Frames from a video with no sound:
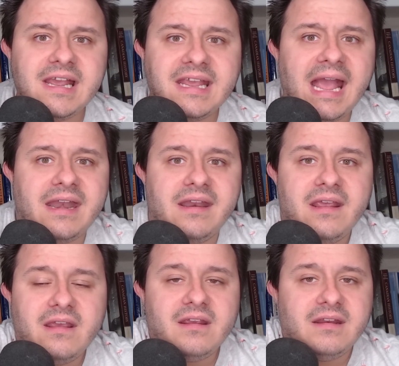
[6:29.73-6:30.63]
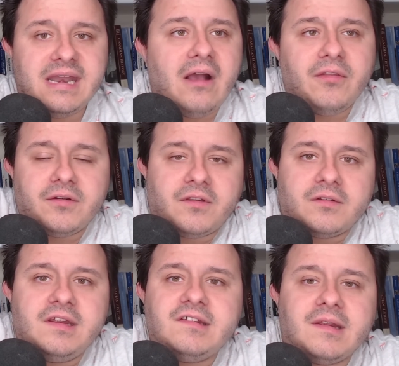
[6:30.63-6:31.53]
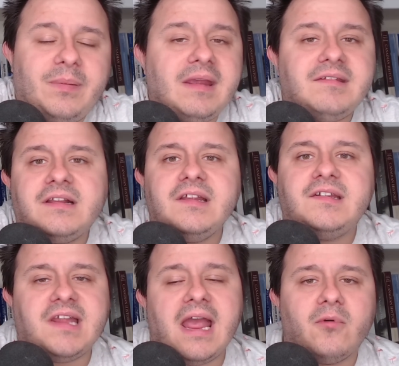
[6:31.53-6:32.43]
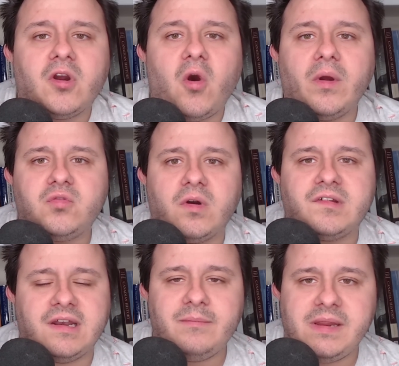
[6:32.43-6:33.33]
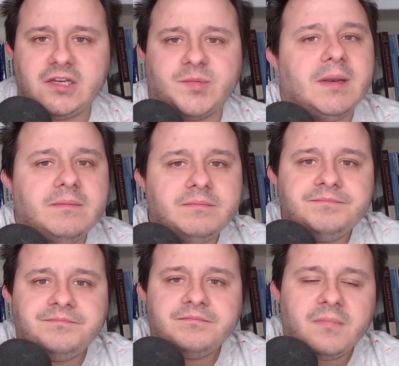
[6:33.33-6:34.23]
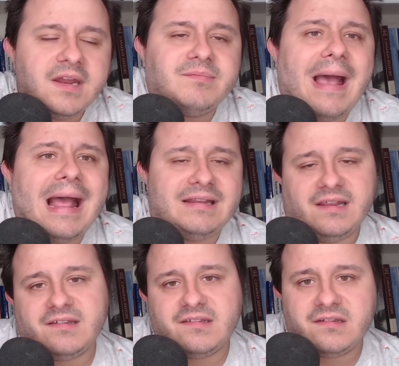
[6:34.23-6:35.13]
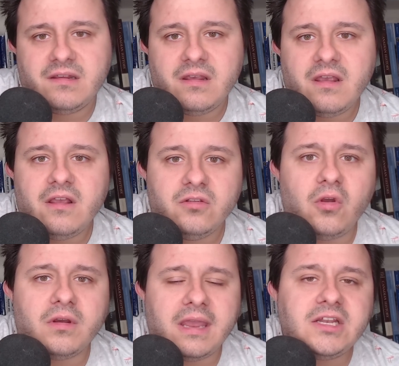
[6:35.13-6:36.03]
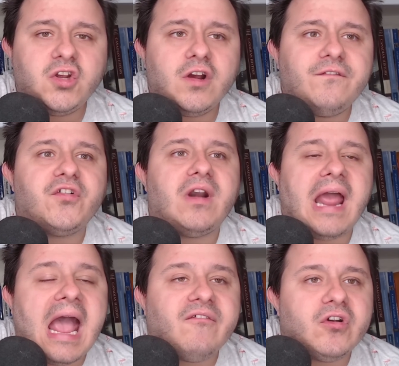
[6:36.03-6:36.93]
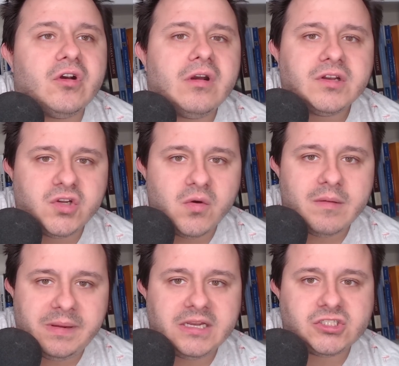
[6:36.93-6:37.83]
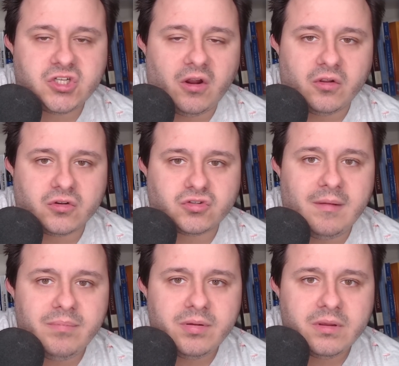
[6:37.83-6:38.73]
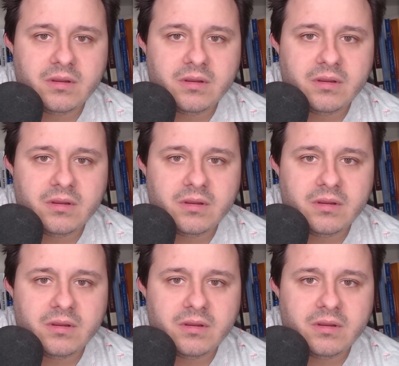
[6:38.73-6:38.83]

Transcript: again, now they're, they're basically saying we're going towards an impeachment. It's madness. Look, it took forever to impeach Donald Trump.